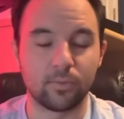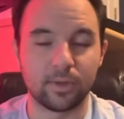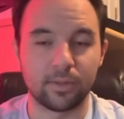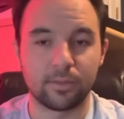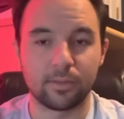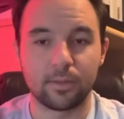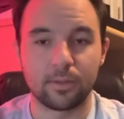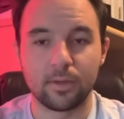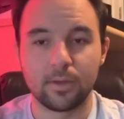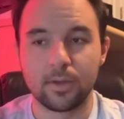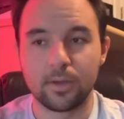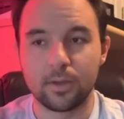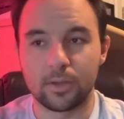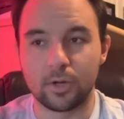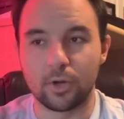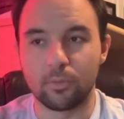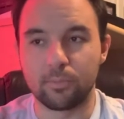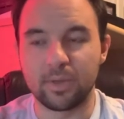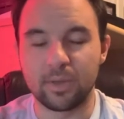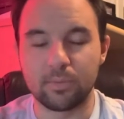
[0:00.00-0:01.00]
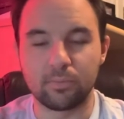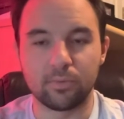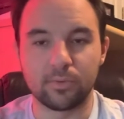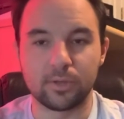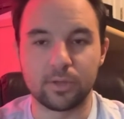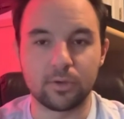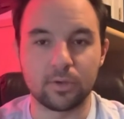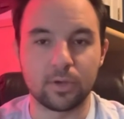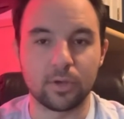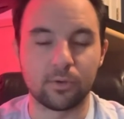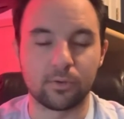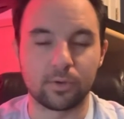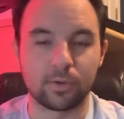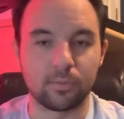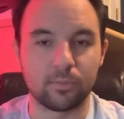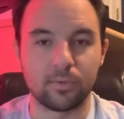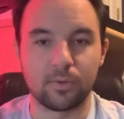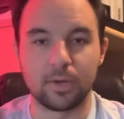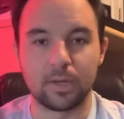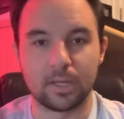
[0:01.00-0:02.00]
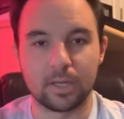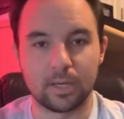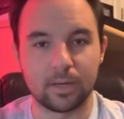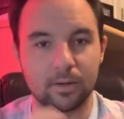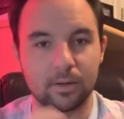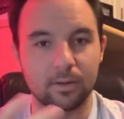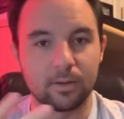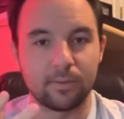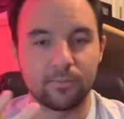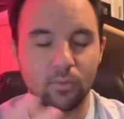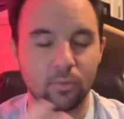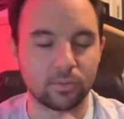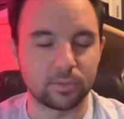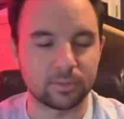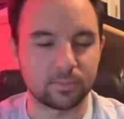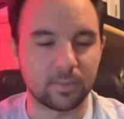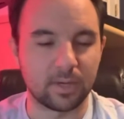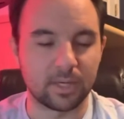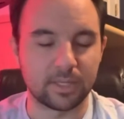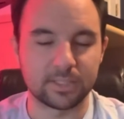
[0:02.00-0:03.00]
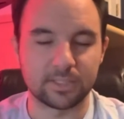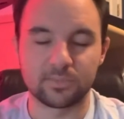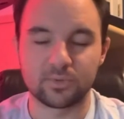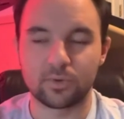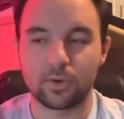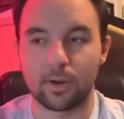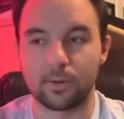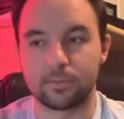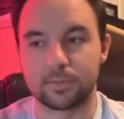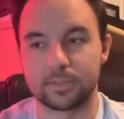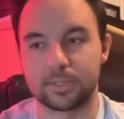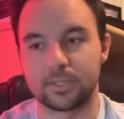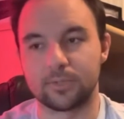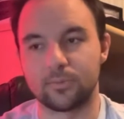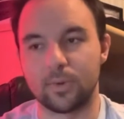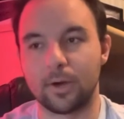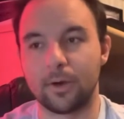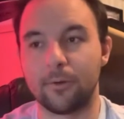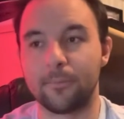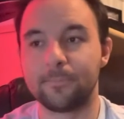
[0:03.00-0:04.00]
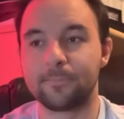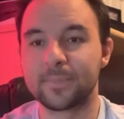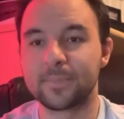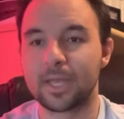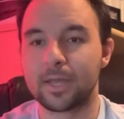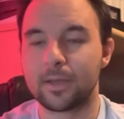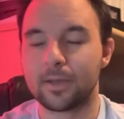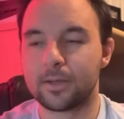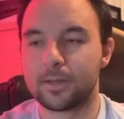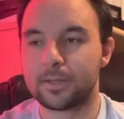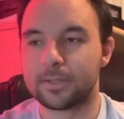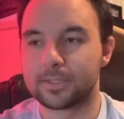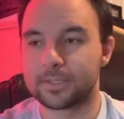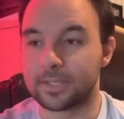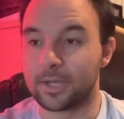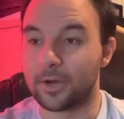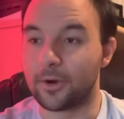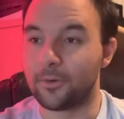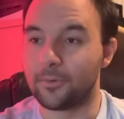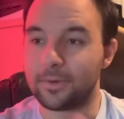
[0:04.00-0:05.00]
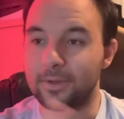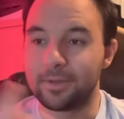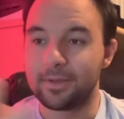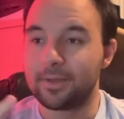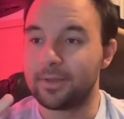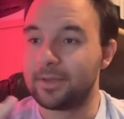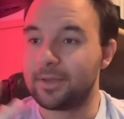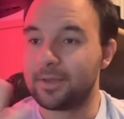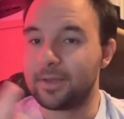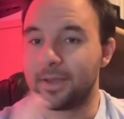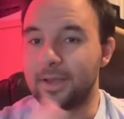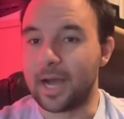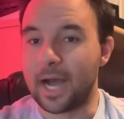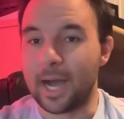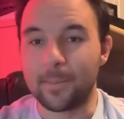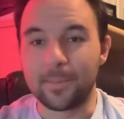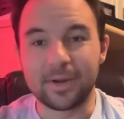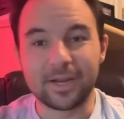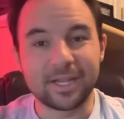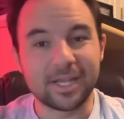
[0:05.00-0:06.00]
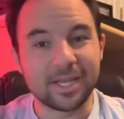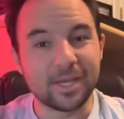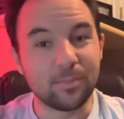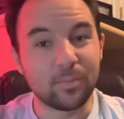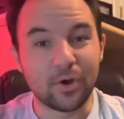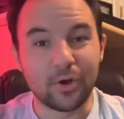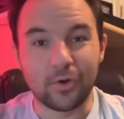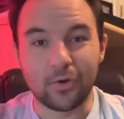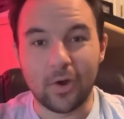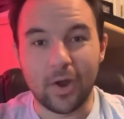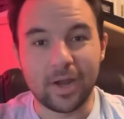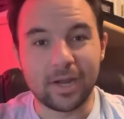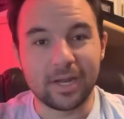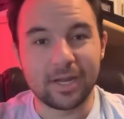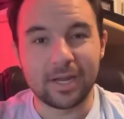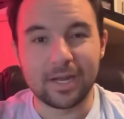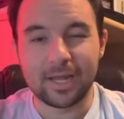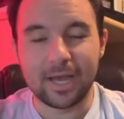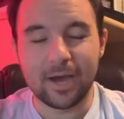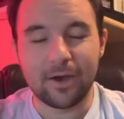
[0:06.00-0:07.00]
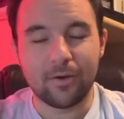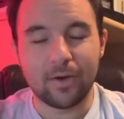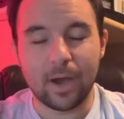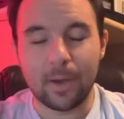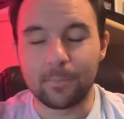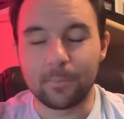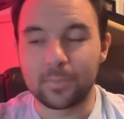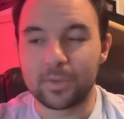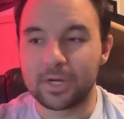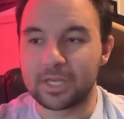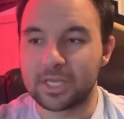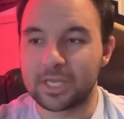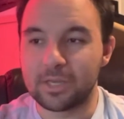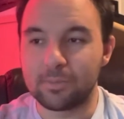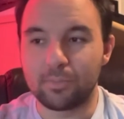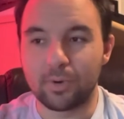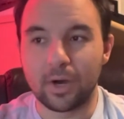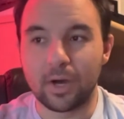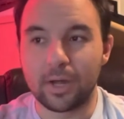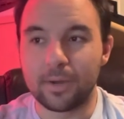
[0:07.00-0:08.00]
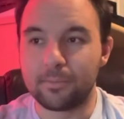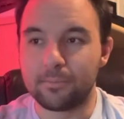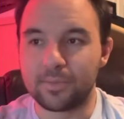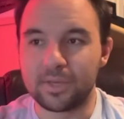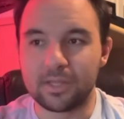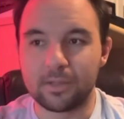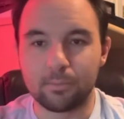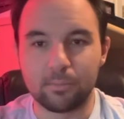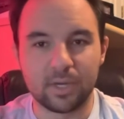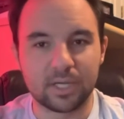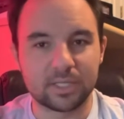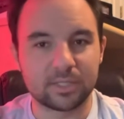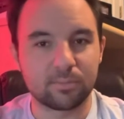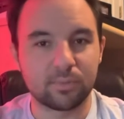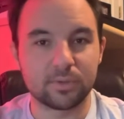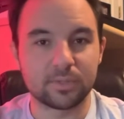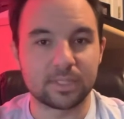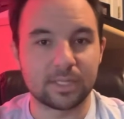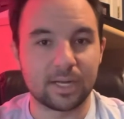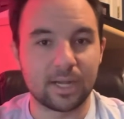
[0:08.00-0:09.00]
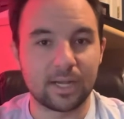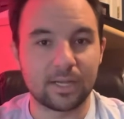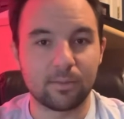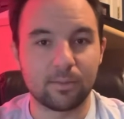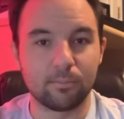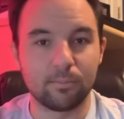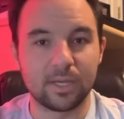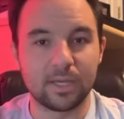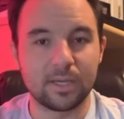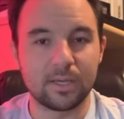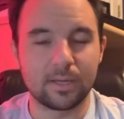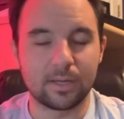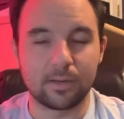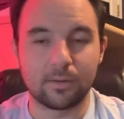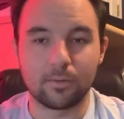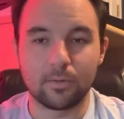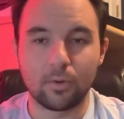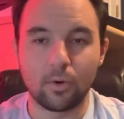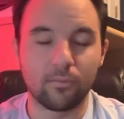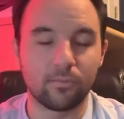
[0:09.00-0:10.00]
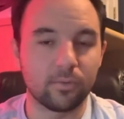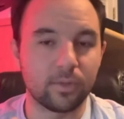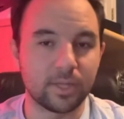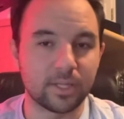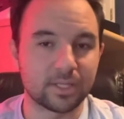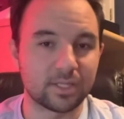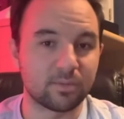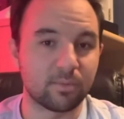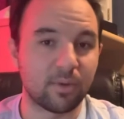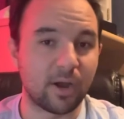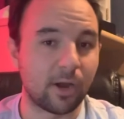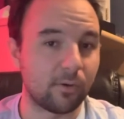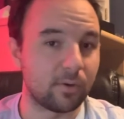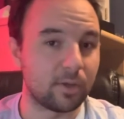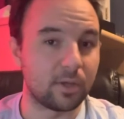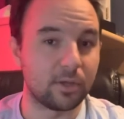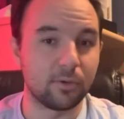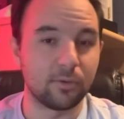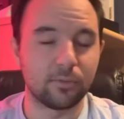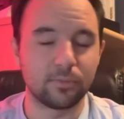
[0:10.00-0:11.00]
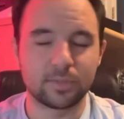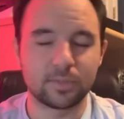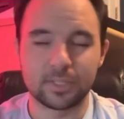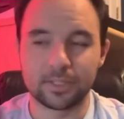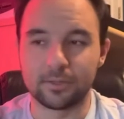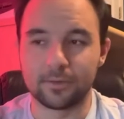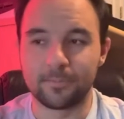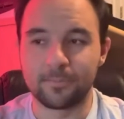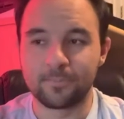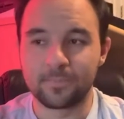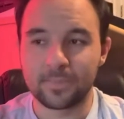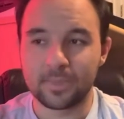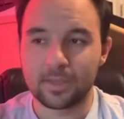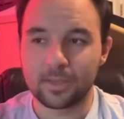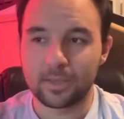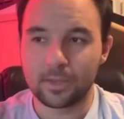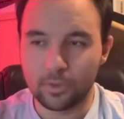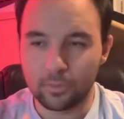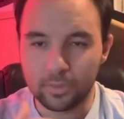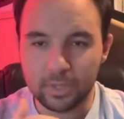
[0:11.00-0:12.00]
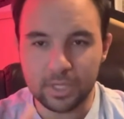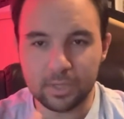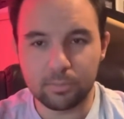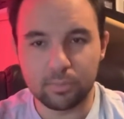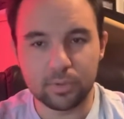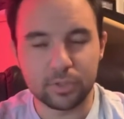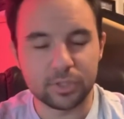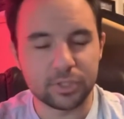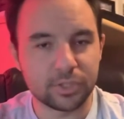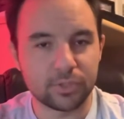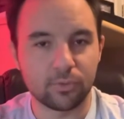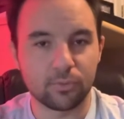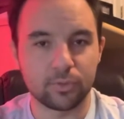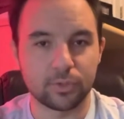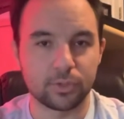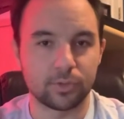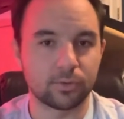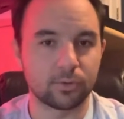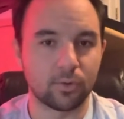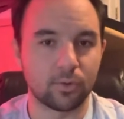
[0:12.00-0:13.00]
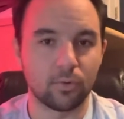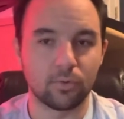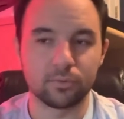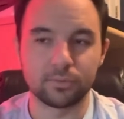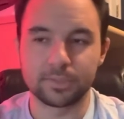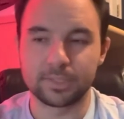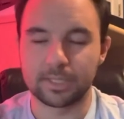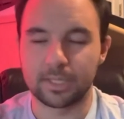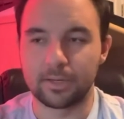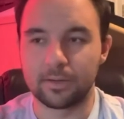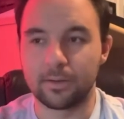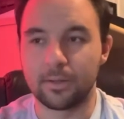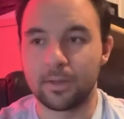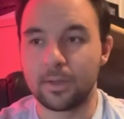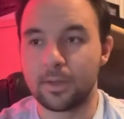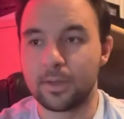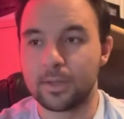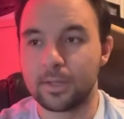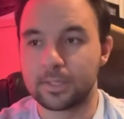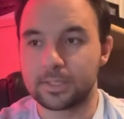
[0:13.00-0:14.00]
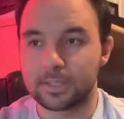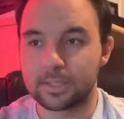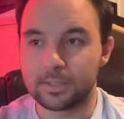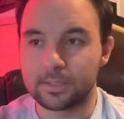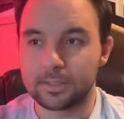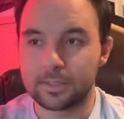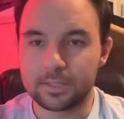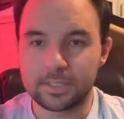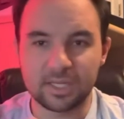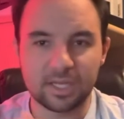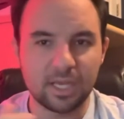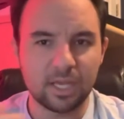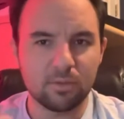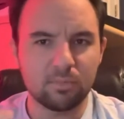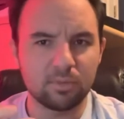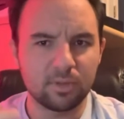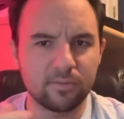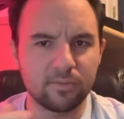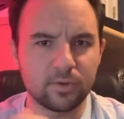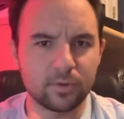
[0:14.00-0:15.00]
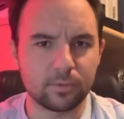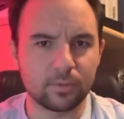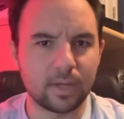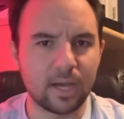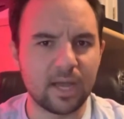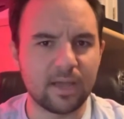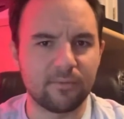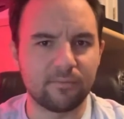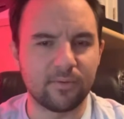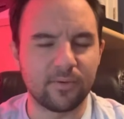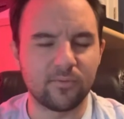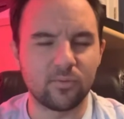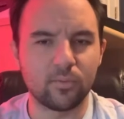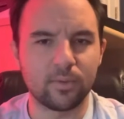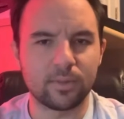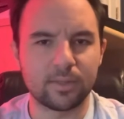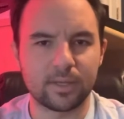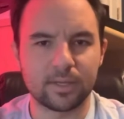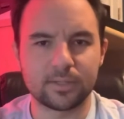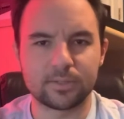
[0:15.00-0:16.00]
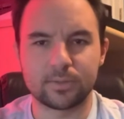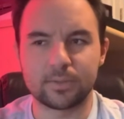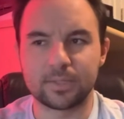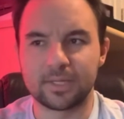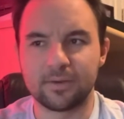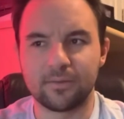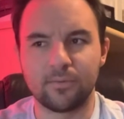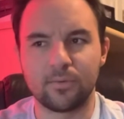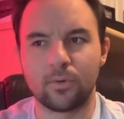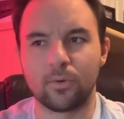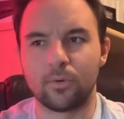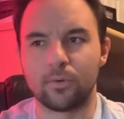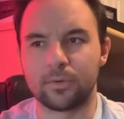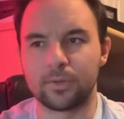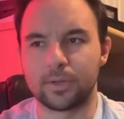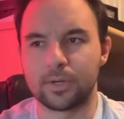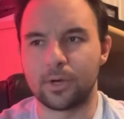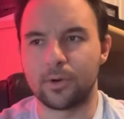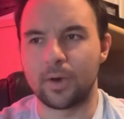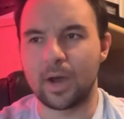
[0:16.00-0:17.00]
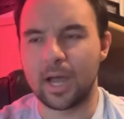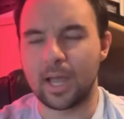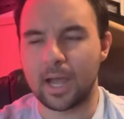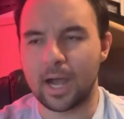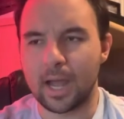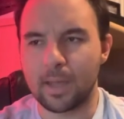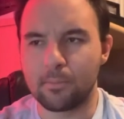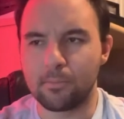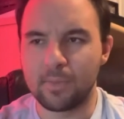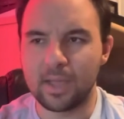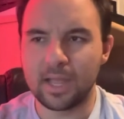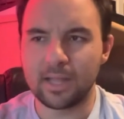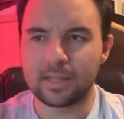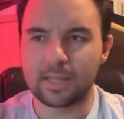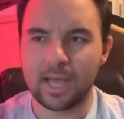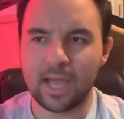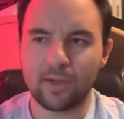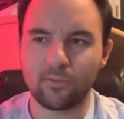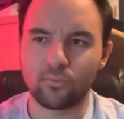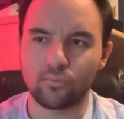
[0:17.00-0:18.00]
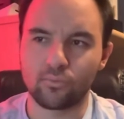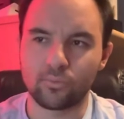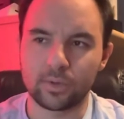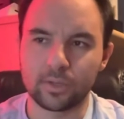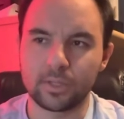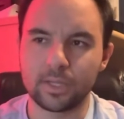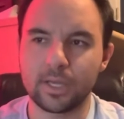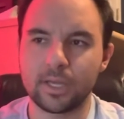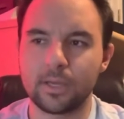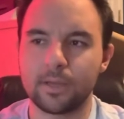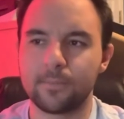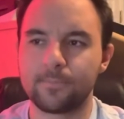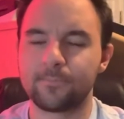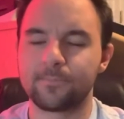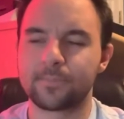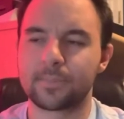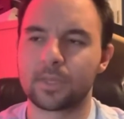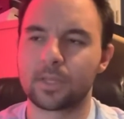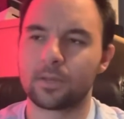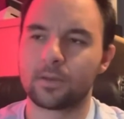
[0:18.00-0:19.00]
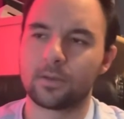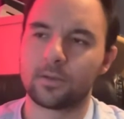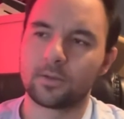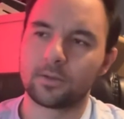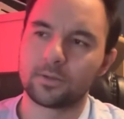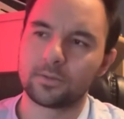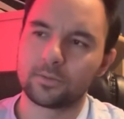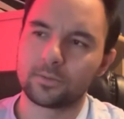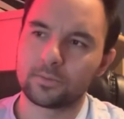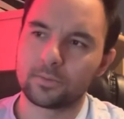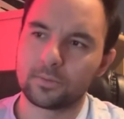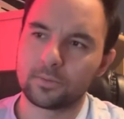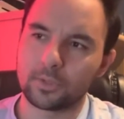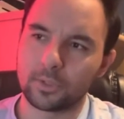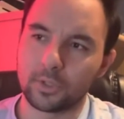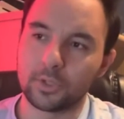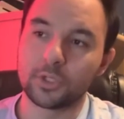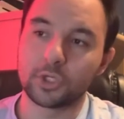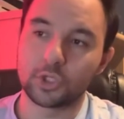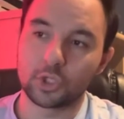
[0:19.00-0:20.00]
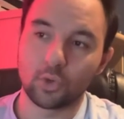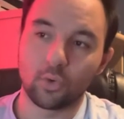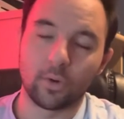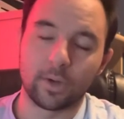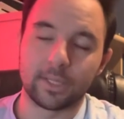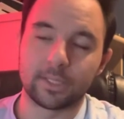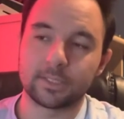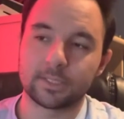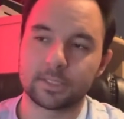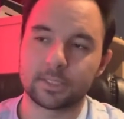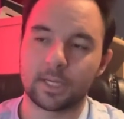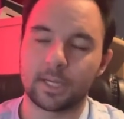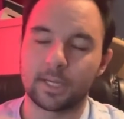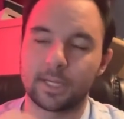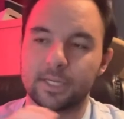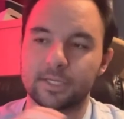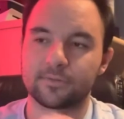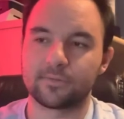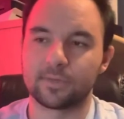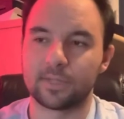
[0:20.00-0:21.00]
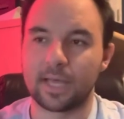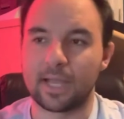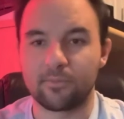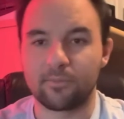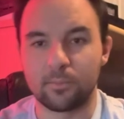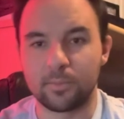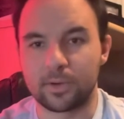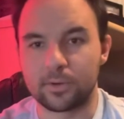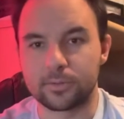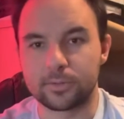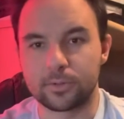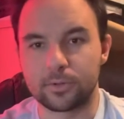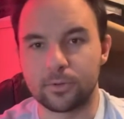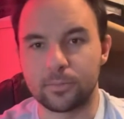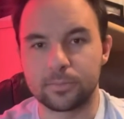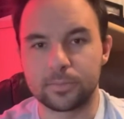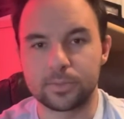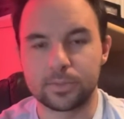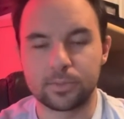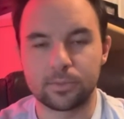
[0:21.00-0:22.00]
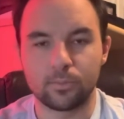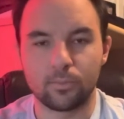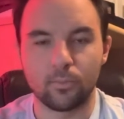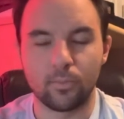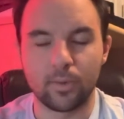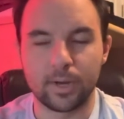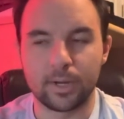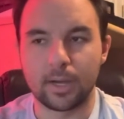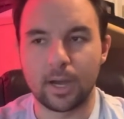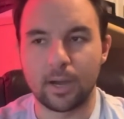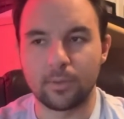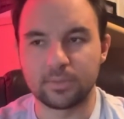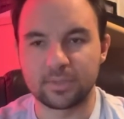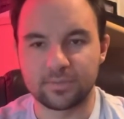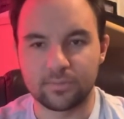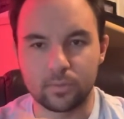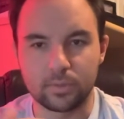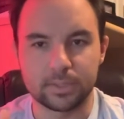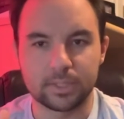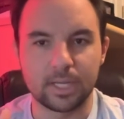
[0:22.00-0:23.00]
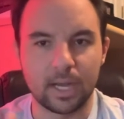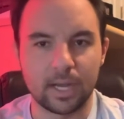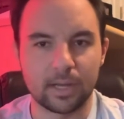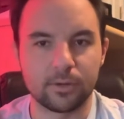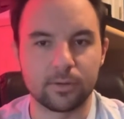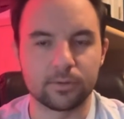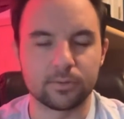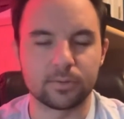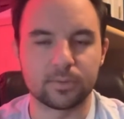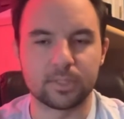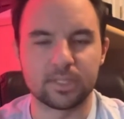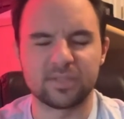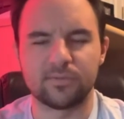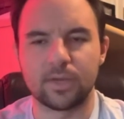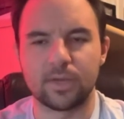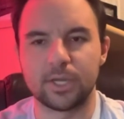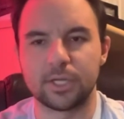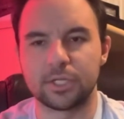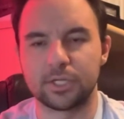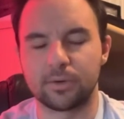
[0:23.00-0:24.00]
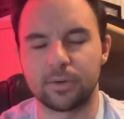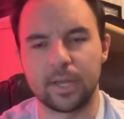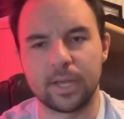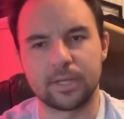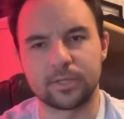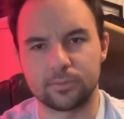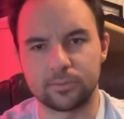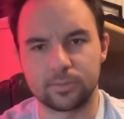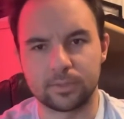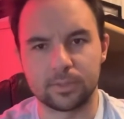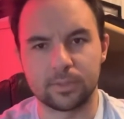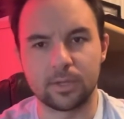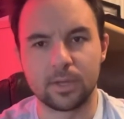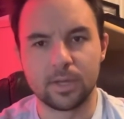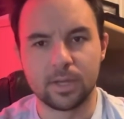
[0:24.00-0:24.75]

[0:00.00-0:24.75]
with, you know, people in the Yu-Gi-Oh community and of course my subscribers as well. So I'm going to keep on grinding it out. I'm going to keep on being the best person I can be and hopefully inspiring you to, you know, keep pushing toward your goals and to, to keep living your life, even when things are difficult. You know, I, I made that really good choice, I guess, for lack of a better term, when I was first diagnosed with this VHL cancer to